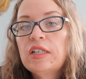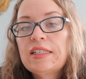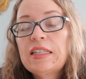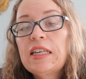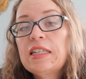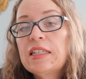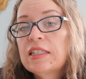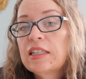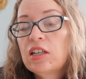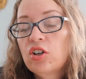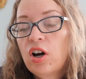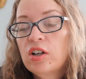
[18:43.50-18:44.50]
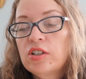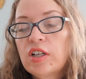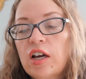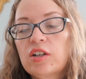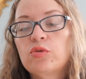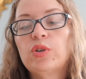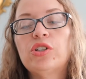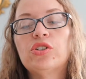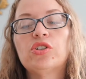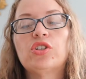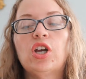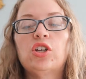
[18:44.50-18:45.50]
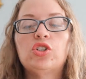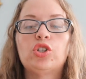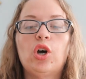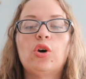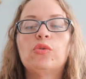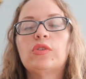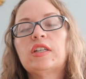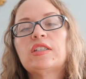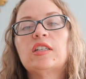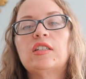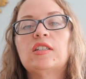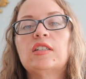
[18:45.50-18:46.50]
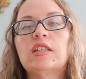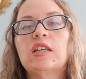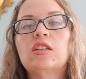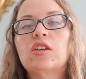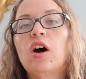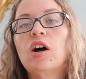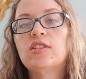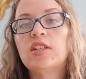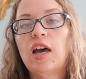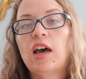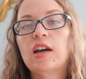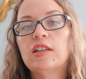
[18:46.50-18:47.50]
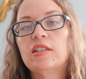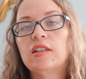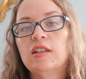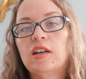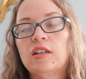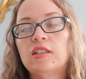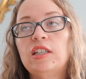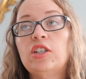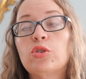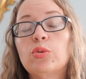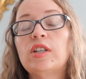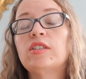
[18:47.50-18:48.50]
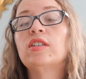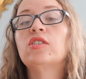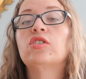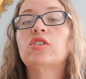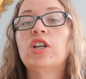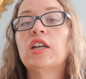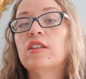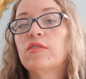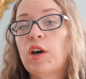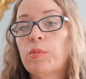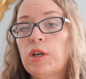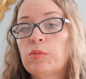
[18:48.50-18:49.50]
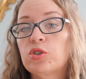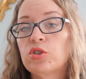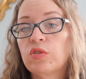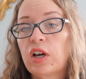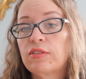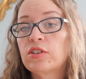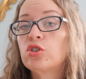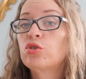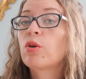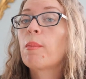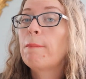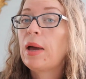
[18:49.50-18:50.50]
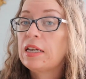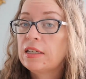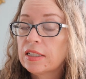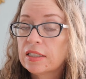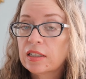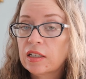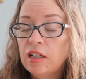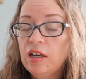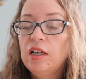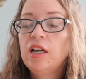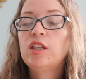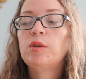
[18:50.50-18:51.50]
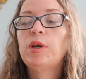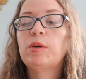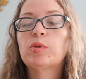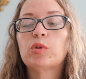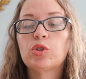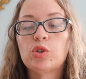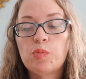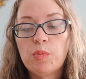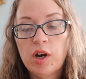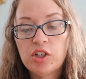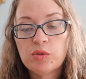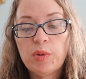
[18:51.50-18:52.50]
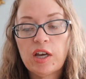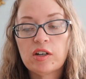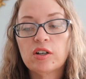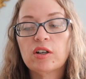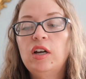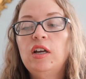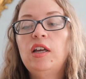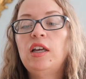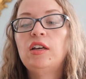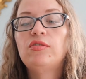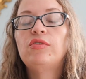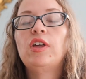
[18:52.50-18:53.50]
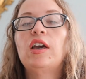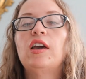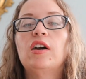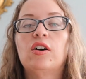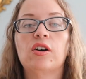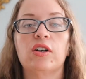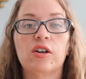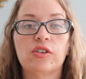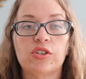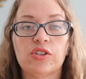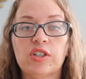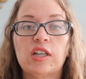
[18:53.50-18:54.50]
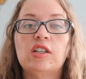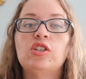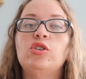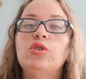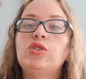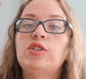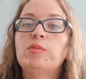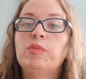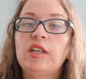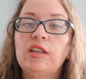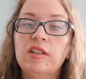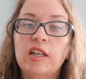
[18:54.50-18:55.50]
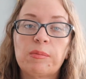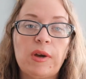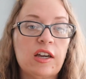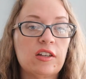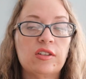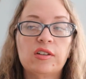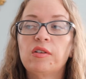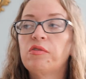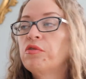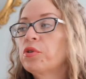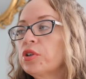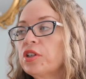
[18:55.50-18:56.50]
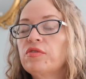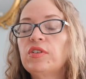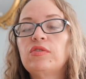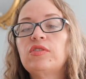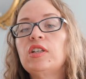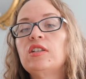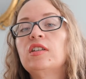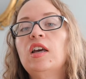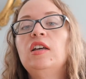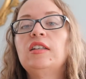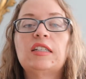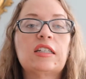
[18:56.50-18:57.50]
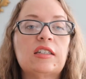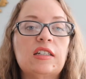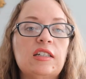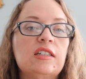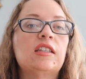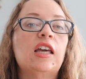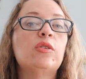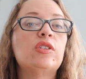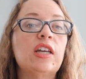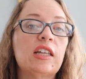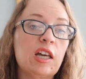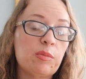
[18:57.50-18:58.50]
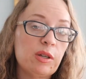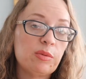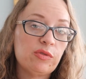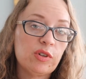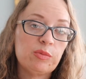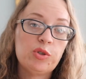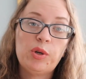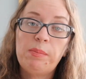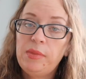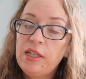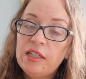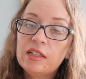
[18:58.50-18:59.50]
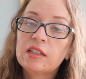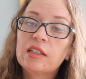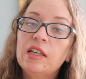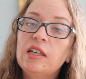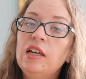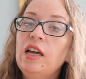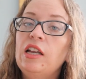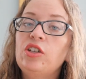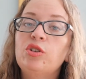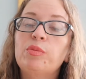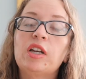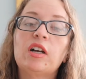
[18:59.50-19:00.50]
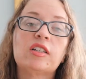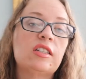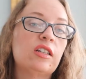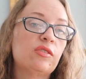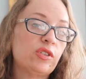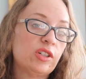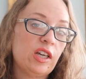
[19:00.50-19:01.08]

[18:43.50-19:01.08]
is skin-to-skin contact. Research has shown that skin-to-skin contact increases the chance of that baby surviving tremendously. The baby will do much better if they are on your skin. It used to be like back in the 40s, 50s, 60s, they would take that baby from you immediately and you may not see it for